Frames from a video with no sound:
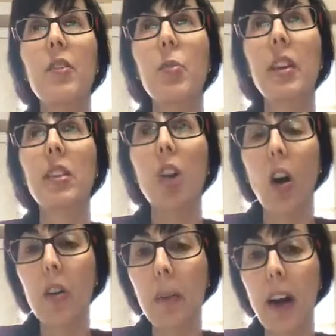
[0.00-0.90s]
and we can
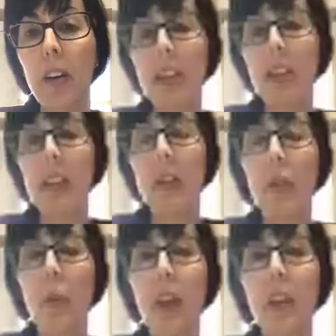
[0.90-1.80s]
talk about it like on
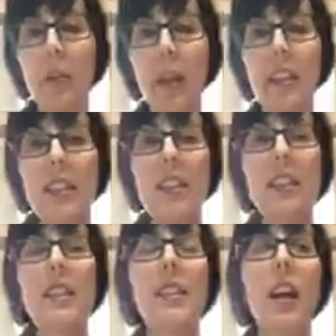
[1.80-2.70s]
a weekly basis.